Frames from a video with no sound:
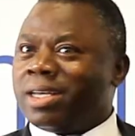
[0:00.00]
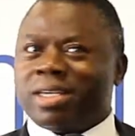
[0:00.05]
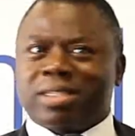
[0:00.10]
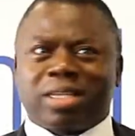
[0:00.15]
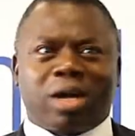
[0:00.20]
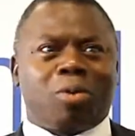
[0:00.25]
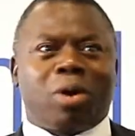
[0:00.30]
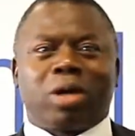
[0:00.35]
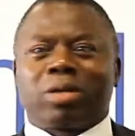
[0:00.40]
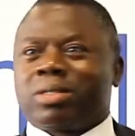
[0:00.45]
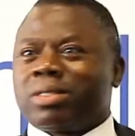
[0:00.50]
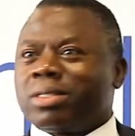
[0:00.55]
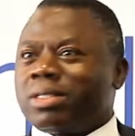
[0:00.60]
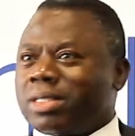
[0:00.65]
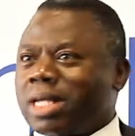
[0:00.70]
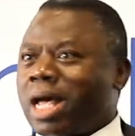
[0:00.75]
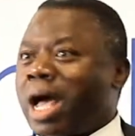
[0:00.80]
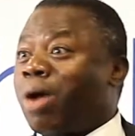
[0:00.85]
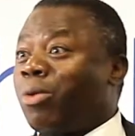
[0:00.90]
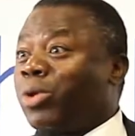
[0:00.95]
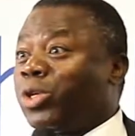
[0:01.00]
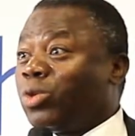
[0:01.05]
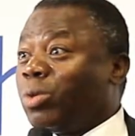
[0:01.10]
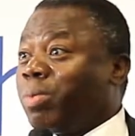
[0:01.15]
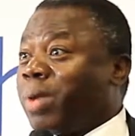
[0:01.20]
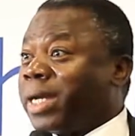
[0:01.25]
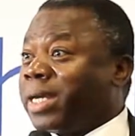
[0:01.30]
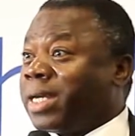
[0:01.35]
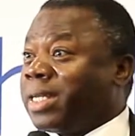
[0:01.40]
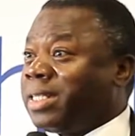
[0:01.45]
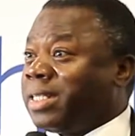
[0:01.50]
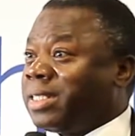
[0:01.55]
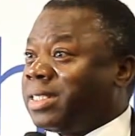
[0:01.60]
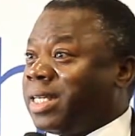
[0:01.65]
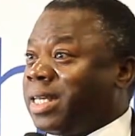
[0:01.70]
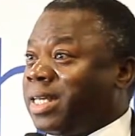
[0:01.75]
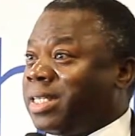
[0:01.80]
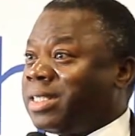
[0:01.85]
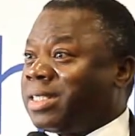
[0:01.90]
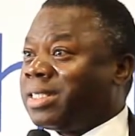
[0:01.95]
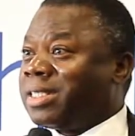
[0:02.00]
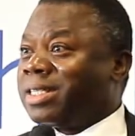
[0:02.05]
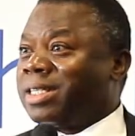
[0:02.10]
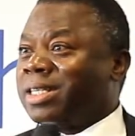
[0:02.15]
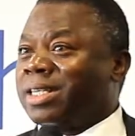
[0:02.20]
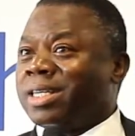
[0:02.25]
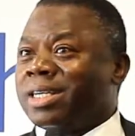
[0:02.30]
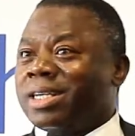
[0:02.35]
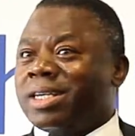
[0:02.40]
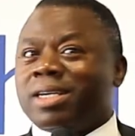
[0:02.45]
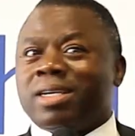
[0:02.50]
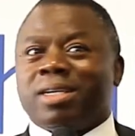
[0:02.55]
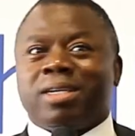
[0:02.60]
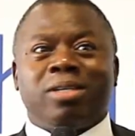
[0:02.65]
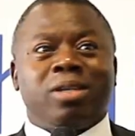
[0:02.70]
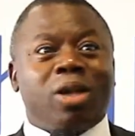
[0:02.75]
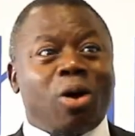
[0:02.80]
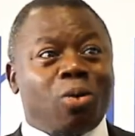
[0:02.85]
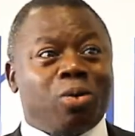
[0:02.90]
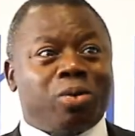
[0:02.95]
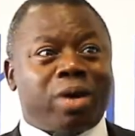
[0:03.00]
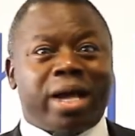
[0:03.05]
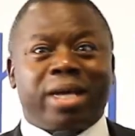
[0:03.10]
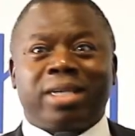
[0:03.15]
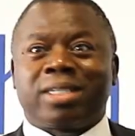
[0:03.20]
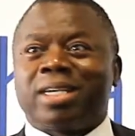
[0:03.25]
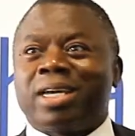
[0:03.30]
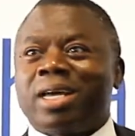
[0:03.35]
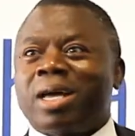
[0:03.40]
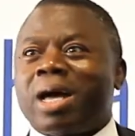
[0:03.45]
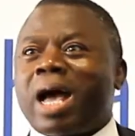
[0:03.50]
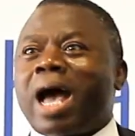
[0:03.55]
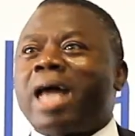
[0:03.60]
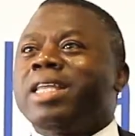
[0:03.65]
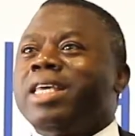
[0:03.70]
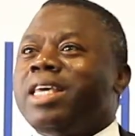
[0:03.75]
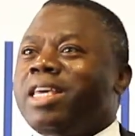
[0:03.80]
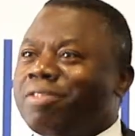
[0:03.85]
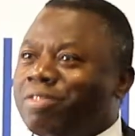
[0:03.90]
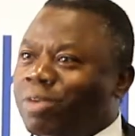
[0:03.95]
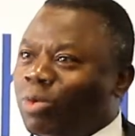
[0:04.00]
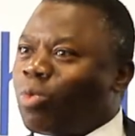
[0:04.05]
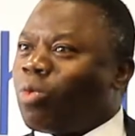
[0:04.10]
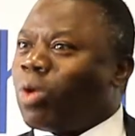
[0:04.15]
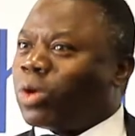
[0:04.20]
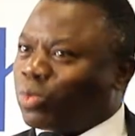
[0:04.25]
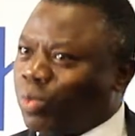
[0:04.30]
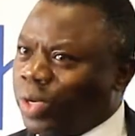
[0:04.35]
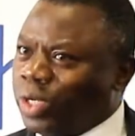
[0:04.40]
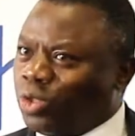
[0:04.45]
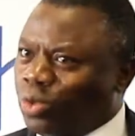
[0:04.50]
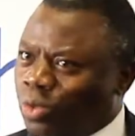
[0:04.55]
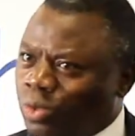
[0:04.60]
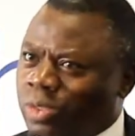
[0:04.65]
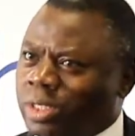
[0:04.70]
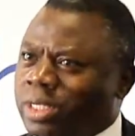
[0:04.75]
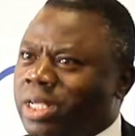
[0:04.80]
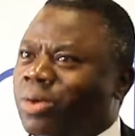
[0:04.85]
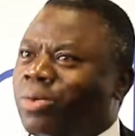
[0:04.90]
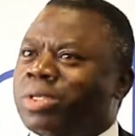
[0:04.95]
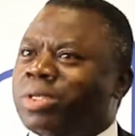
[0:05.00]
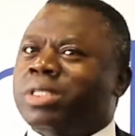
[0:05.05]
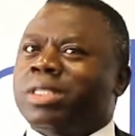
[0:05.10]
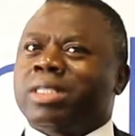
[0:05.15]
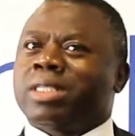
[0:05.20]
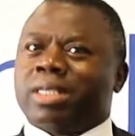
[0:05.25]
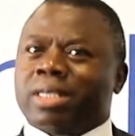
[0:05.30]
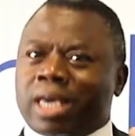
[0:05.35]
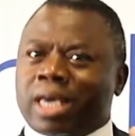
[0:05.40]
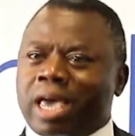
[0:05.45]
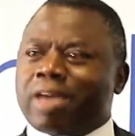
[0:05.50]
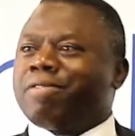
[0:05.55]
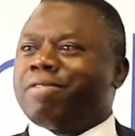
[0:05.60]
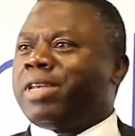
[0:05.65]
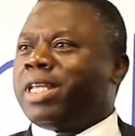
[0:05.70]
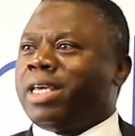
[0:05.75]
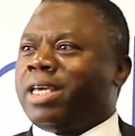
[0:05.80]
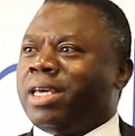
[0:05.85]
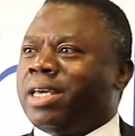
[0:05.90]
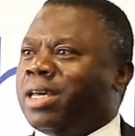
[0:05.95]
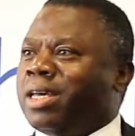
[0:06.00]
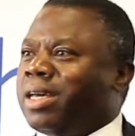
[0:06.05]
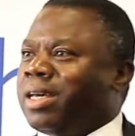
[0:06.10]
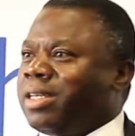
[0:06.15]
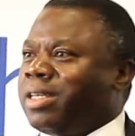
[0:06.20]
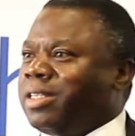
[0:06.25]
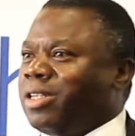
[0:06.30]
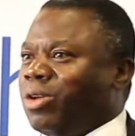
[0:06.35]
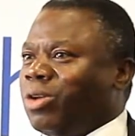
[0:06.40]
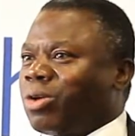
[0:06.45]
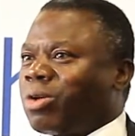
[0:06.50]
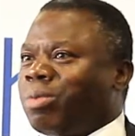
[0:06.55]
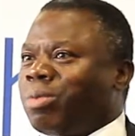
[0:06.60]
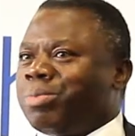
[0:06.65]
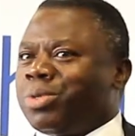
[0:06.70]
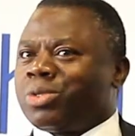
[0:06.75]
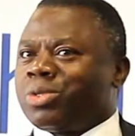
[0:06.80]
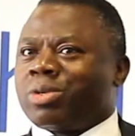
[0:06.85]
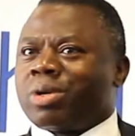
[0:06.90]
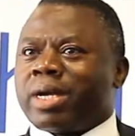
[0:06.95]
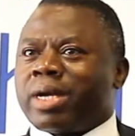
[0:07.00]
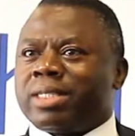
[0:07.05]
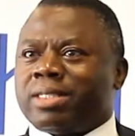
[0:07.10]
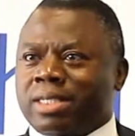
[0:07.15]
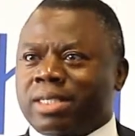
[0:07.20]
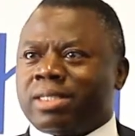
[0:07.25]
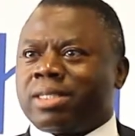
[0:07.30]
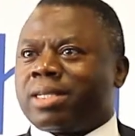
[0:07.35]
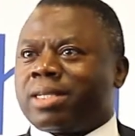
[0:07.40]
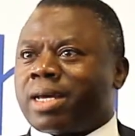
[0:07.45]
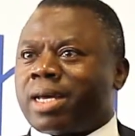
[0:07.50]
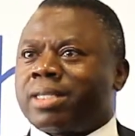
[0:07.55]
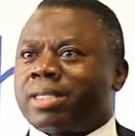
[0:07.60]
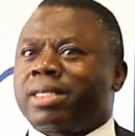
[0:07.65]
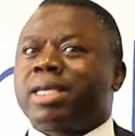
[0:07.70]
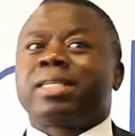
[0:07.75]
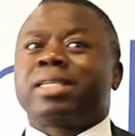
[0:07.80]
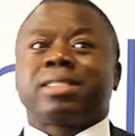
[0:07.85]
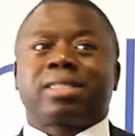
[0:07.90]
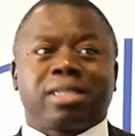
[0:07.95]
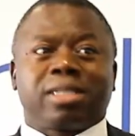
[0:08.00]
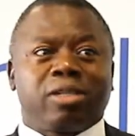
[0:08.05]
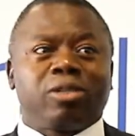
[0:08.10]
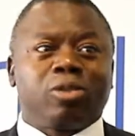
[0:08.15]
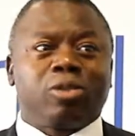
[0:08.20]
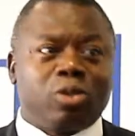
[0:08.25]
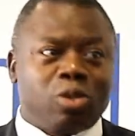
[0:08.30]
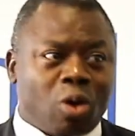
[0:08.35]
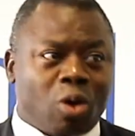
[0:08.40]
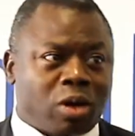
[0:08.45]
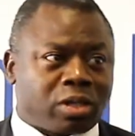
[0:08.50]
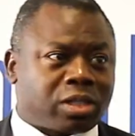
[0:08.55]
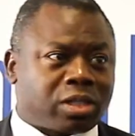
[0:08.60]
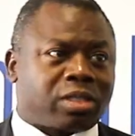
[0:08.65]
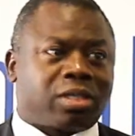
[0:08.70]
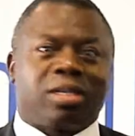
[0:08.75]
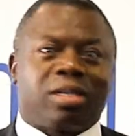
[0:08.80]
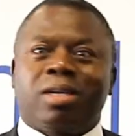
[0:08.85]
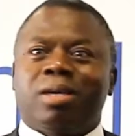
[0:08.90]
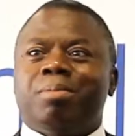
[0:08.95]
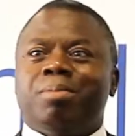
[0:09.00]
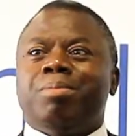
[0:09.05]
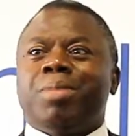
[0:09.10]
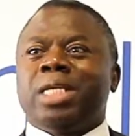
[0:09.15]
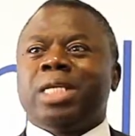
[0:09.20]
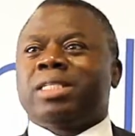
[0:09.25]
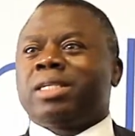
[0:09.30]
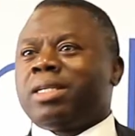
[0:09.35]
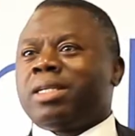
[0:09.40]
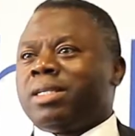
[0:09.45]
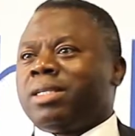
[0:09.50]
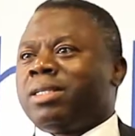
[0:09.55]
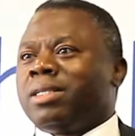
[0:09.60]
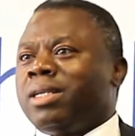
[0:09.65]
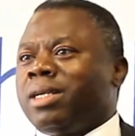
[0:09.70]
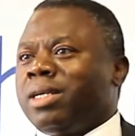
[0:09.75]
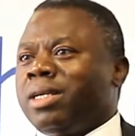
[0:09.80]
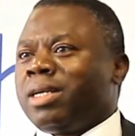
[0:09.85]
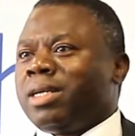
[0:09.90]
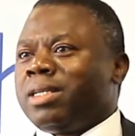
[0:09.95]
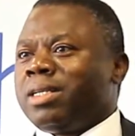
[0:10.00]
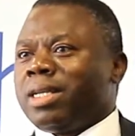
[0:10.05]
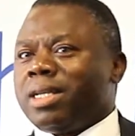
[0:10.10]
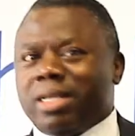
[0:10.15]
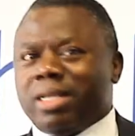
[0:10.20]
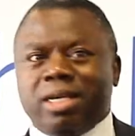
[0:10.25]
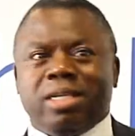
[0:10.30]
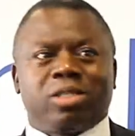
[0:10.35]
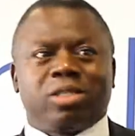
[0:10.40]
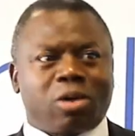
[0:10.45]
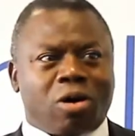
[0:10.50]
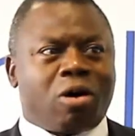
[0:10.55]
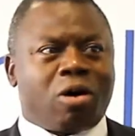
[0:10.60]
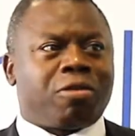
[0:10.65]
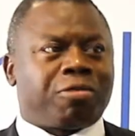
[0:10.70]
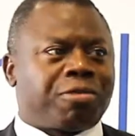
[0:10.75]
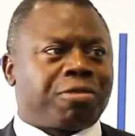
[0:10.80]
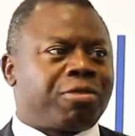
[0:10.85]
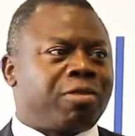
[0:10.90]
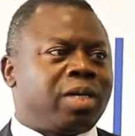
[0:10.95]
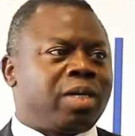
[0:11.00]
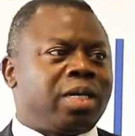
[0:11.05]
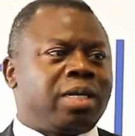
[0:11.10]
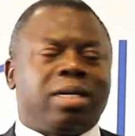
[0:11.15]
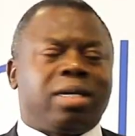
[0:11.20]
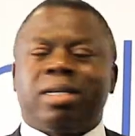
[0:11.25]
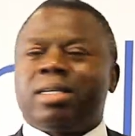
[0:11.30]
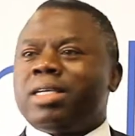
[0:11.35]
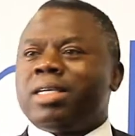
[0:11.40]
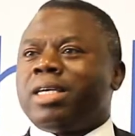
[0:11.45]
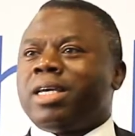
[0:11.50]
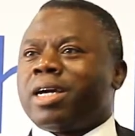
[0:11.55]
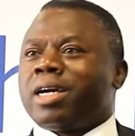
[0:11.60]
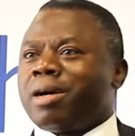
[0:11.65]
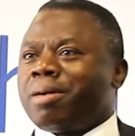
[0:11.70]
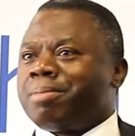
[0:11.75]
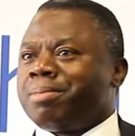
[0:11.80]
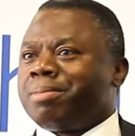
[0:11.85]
Is that how we do banking these days? No, right? And even what we do today, which is heavily, computerized, digitized, is still not meeting the needs of the